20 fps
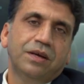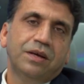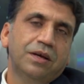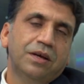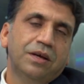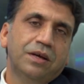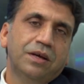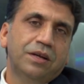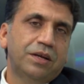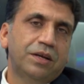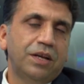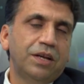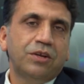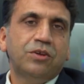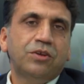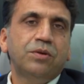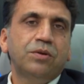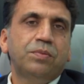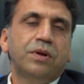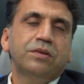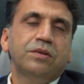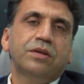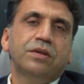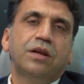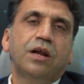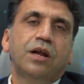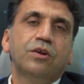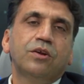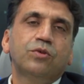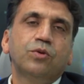natural person
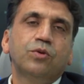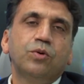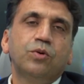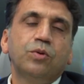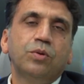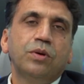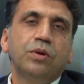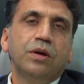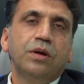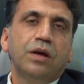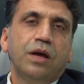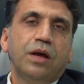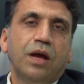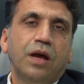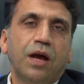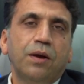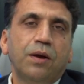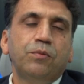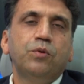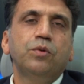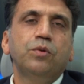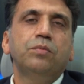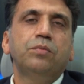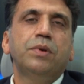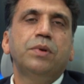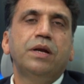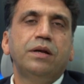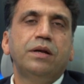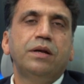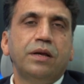also have to
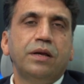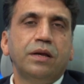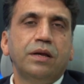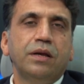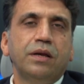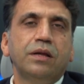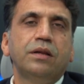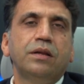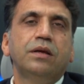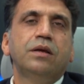maintain